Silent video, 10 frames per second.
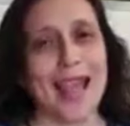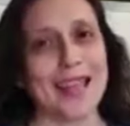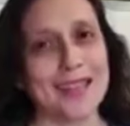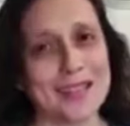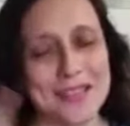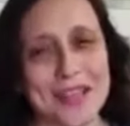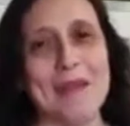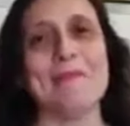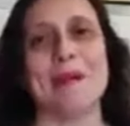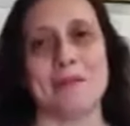and the
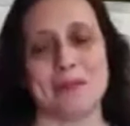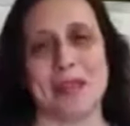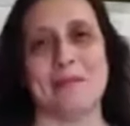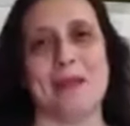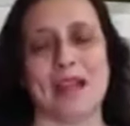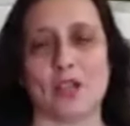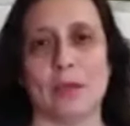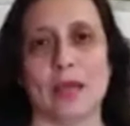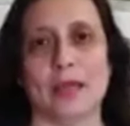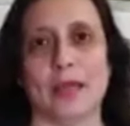same mom came back to
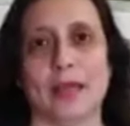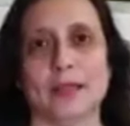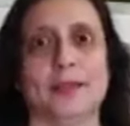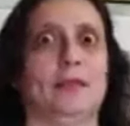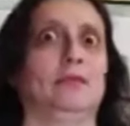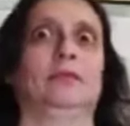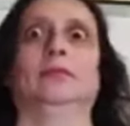my clinic and said,